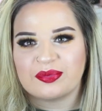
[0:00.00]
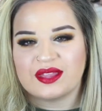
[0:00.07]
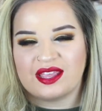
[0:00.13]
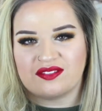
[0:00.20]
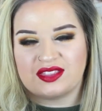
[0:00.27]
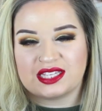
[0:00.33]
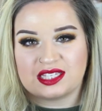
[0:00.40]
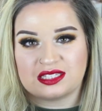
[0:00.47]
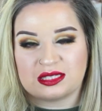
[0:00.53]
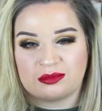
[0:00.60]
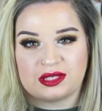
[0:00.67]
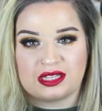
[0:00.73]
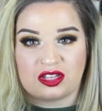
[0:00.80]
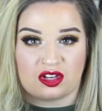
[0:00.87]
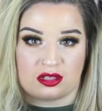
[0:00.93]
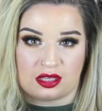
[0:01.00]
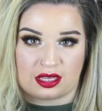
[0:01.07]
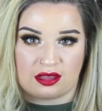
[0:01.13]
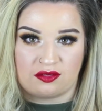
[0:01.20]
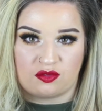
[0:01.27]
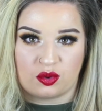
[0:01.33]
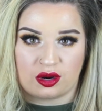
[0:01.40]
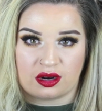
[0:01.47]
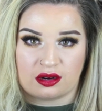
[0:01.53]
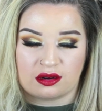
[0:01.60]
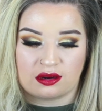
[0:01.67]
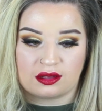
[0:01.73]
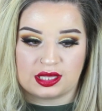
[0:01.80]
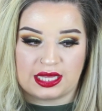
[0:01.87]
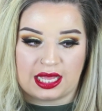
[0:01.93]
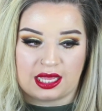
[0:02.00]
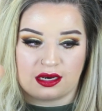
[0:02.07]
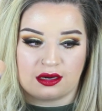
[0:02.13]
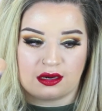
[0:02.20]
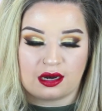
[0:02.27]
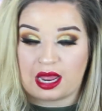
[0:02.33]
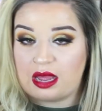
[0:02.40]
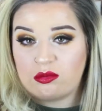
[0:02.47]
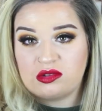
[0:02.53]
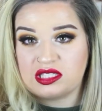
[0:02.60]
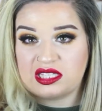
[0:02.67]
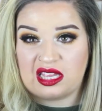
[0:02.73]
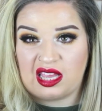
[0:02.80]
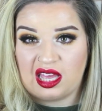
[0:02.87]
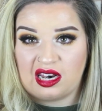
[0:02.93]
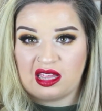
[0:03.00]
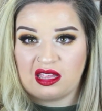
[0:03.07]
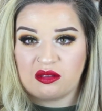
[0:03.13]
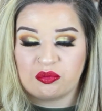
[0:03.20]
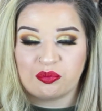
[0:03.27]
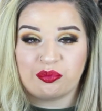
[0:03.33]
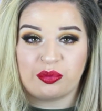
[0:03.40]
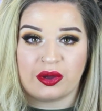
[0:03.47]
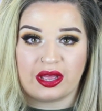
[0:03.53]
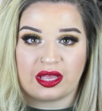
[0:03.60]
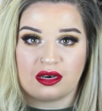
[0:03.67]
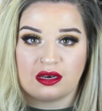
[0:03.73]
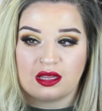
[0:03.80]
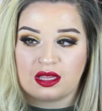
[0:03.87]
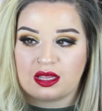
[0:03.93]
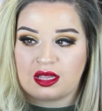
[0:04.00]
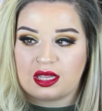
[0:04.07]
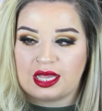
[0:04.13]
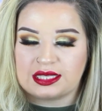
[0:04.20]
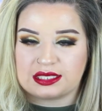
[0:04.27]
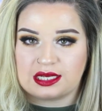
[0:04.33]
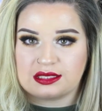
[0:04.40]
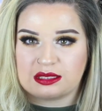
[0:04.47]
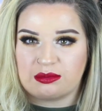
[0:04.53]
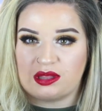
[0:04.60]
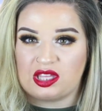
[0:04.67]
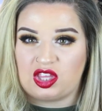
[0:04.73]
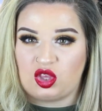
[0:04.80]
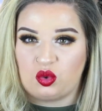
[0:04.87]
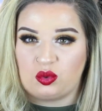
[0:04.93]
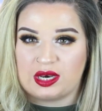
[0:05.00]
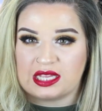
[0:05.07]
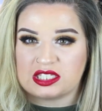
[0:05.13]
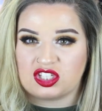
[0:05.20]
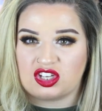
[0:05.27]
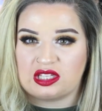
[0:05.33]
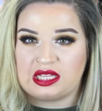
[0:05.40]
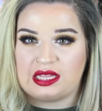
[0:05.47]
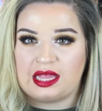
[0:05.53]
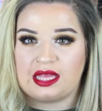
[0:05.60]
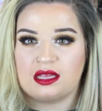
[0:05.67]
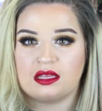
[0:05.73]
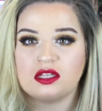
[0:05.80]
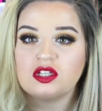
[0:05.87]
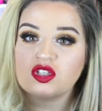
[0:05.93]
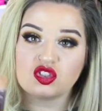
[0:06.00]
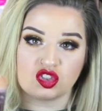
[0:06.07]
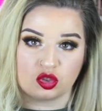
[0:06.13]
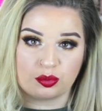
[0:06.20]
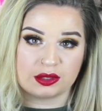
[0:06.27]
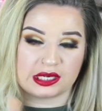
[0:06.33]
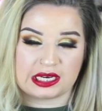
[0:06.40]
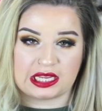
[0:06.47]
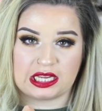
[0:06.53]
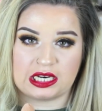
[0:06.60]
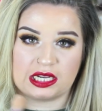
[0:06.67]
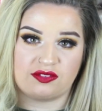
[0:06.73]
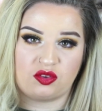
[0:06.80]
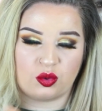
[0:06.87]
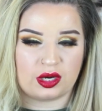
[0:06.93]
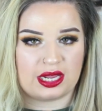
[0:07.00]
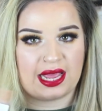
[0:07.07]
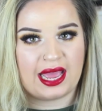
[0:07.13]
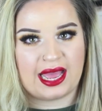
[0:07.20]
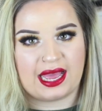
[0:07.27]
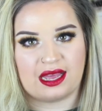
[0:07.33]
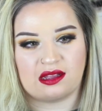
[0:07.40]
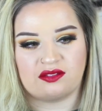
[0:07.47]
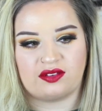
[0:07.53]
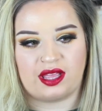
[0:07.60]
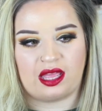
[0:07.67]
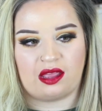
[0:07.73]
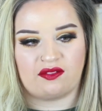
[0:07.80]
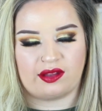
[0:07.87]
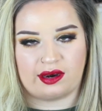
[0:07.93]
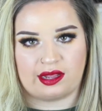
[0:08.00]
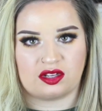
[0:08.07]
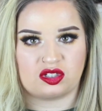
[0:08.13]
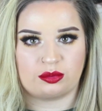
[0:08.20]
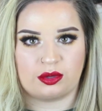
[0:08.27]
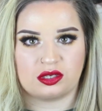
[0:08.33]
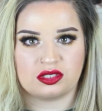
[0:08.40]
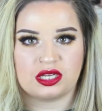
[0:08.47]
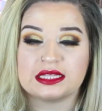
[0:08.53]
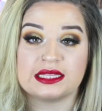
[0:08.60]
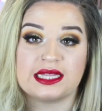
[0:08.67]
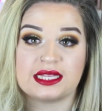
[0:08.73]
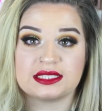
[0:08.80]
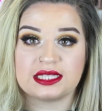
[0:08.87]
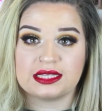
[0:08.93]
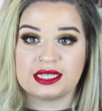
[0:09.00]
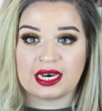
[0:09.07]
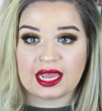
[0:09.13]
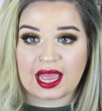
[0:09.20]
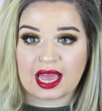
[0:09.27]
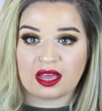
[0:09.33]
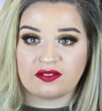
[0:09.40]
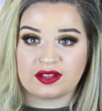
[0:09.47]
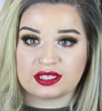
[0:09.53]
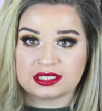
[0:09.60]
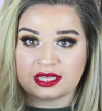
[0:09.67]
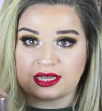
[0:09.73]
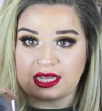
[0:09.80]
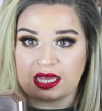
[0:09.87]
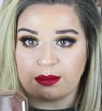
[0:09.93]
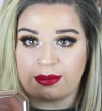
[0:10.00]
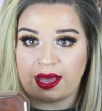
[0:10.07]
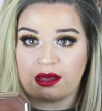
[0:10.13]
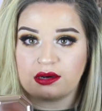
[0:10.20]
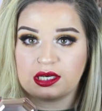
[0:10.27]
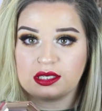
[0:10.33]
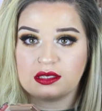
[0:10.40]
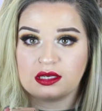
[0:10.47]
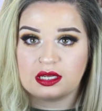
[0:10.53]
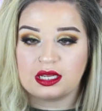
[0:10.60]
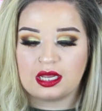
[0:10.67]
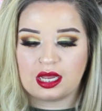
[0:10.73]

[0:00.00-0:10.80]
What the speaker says: If this is something that you're looking for, then I would say get it, but it's not something you necessarily like super need if you already have a foundation brush. The last thing that I have is the powder.